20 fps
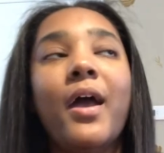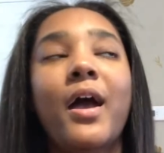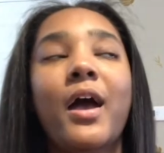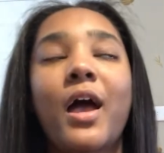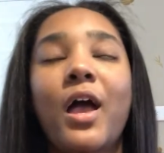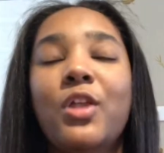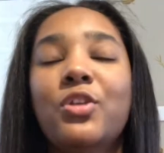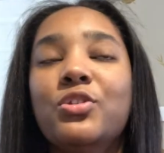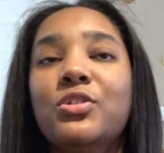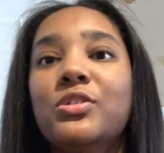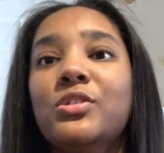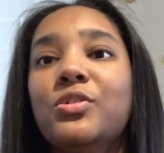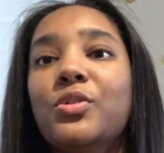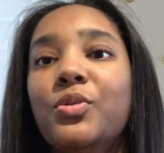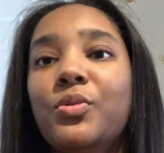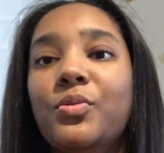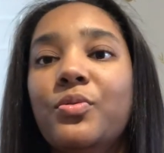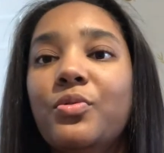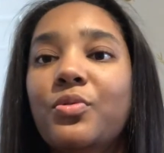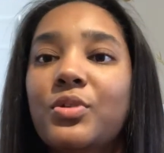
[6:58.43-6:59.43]
I just
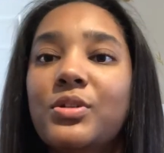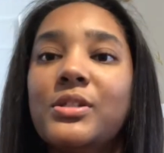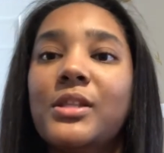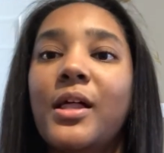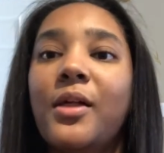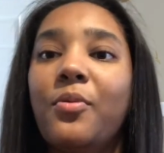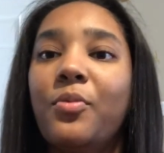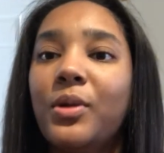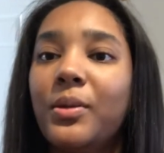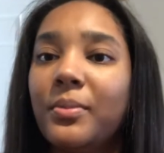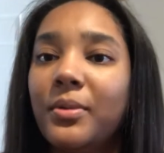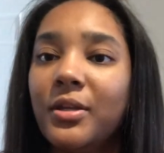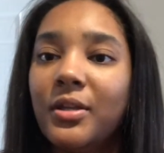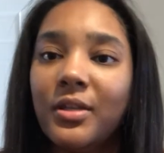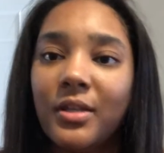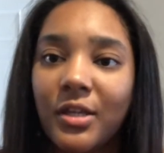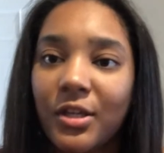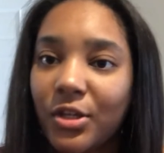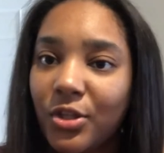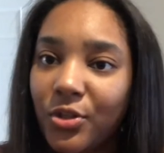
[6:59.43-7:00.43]
know, of course, that I wanna
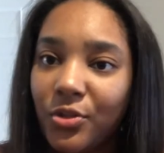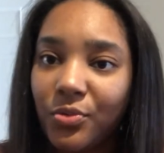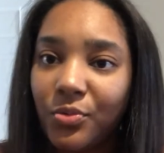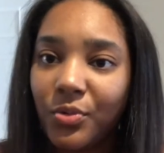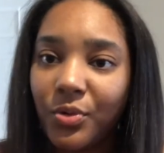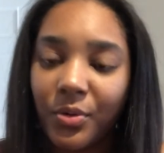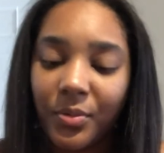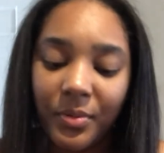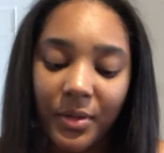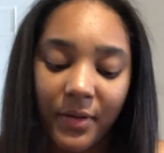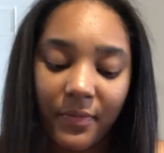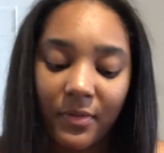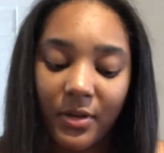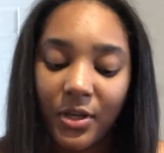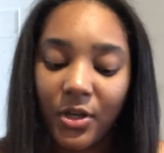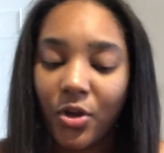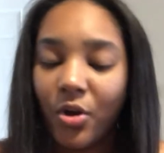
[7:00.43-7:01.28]
get cute or whatever and get